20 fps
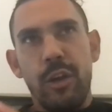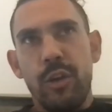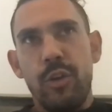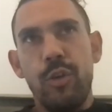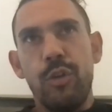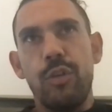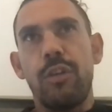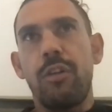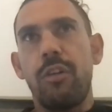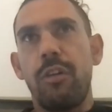
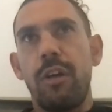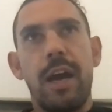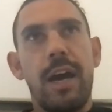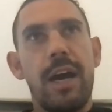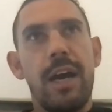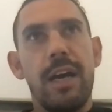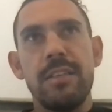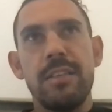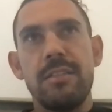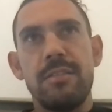good
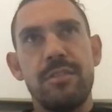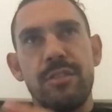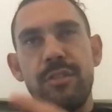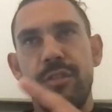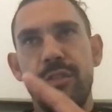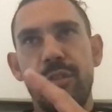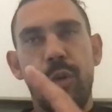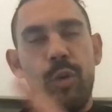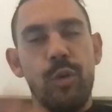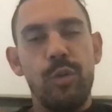grass,
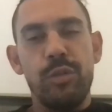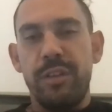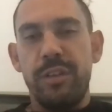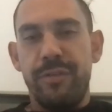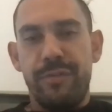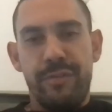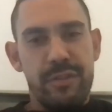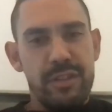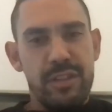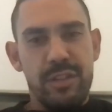to all
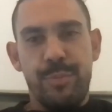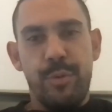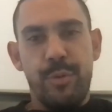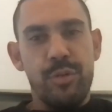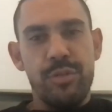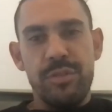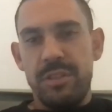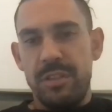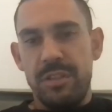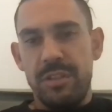different
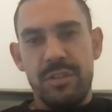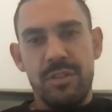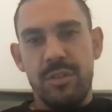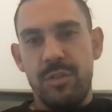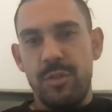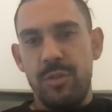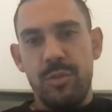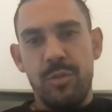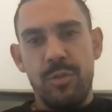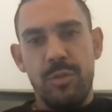sports in
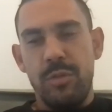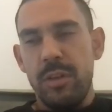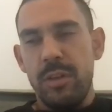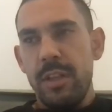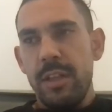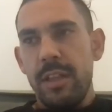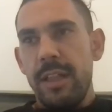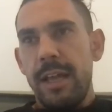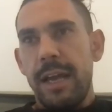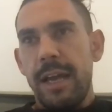school,
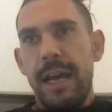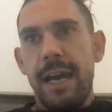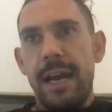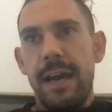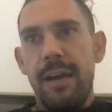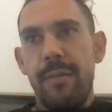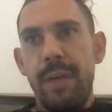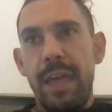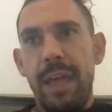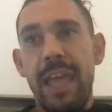
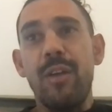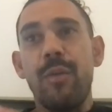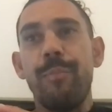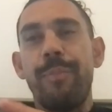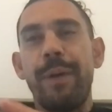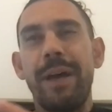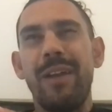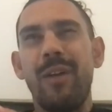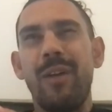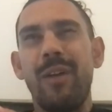
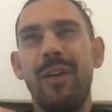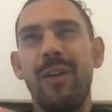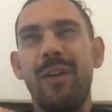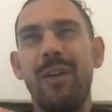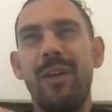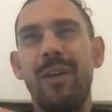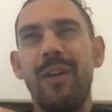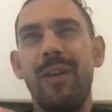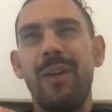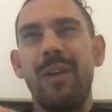but all
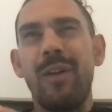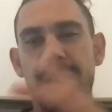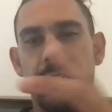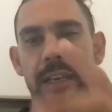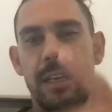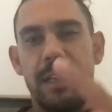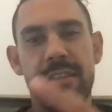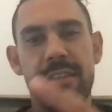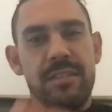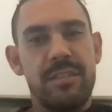the
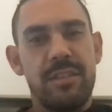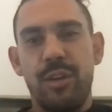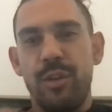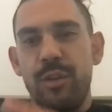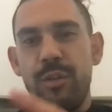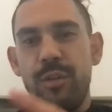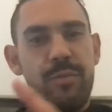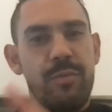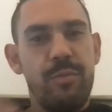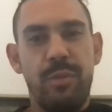facilities.
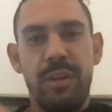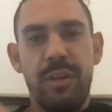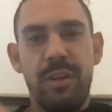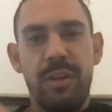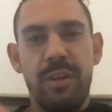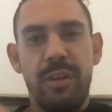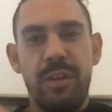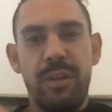So whether it